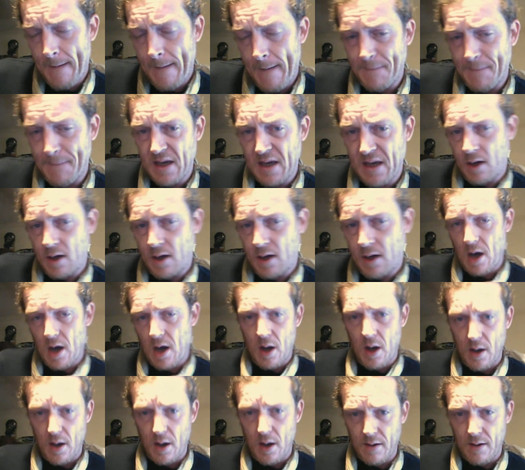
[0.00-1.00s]
big
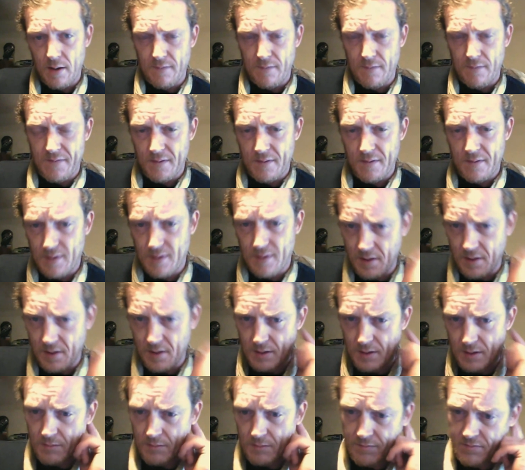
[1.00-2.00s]
crock of
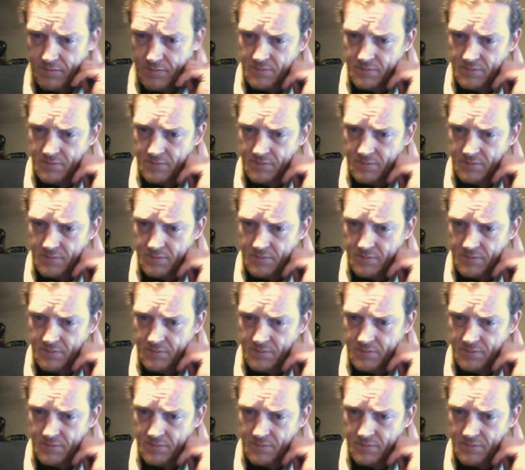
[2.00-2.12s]
um,